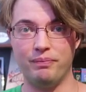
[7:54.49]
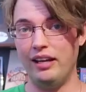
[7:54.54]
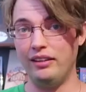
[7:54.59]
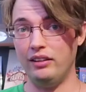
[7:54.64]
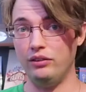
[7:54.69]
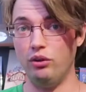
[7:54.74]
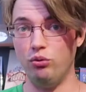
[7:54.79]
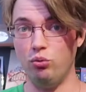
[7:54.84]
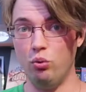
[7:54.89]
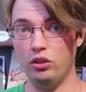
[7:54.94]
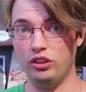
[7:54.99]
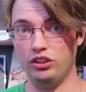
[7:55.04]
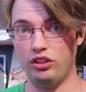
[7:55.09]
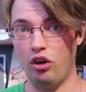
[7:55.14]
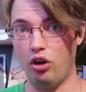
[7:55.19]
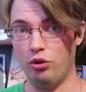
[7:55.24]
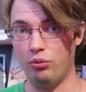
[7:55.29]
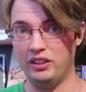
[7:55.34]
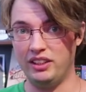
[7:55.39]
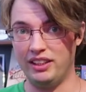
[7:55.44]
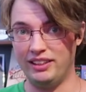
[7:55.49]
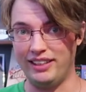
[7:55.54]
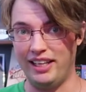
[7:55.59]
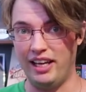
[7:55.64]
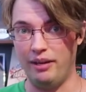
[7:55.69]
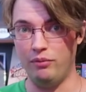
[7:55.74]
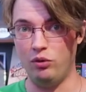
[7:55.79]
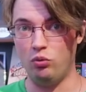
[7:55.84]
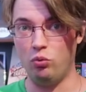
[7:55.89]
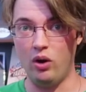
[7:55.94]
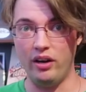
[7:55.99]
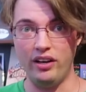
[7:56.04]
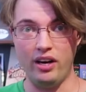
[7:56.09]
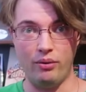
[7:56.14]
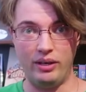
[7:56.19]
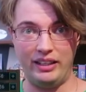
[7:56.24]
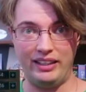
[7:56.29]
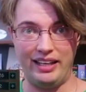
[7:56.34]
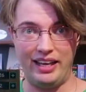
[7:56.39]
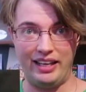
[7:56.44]
And the rewards are always the same. 1
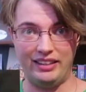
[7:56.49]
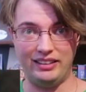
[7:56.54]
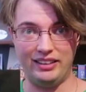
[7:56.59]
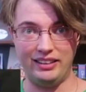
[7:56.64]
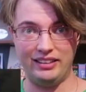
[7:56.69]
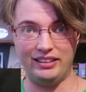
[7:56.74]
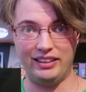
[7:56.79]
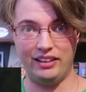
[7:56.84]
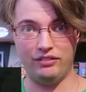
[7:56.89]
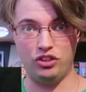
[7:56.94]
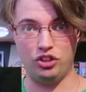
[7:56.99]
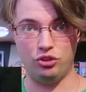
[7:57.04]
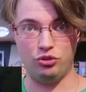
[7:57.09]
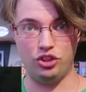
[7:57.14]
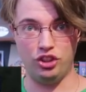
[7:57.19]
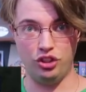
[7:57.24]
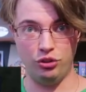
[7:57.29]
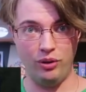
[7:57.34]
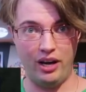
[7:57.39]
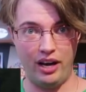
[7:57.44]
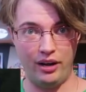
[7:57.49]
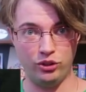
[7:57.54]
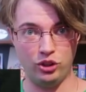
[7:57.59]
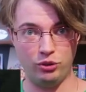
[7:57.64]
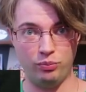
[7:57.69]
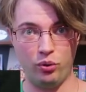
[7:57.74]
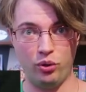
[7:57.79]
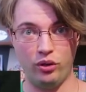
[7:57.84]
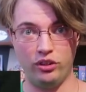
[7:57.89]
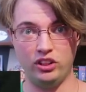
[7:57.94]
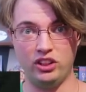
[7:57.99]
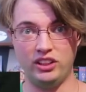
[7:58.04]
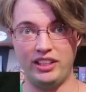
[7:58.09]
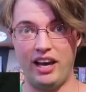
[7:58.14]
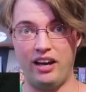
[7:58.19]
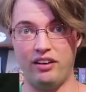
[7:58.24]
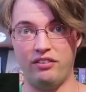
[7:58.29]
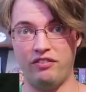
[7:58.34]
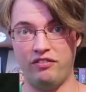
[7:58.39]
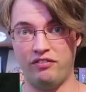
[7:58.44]
hour classes gives you 2 house points
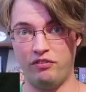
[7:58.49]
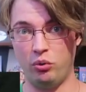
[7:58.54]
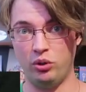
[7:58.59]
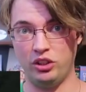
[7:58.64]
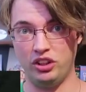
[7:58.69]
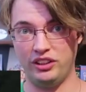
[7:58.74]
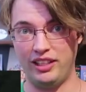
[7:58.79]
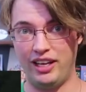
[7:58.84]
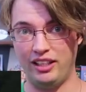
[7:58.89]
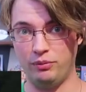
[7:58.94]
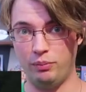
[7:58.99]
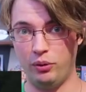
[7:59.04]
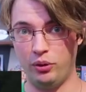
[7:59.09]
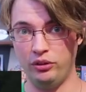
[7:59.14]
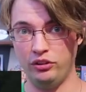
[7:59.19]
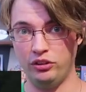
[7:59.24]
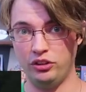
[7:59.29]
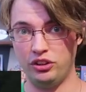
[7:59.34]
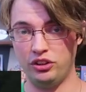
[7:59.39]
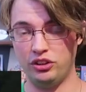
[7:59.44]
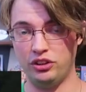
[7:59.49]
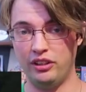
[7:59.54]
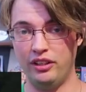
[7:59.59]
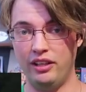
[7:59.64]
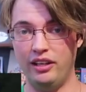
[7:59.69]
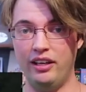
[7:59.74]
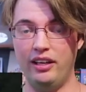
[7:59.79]
and 4 stat points.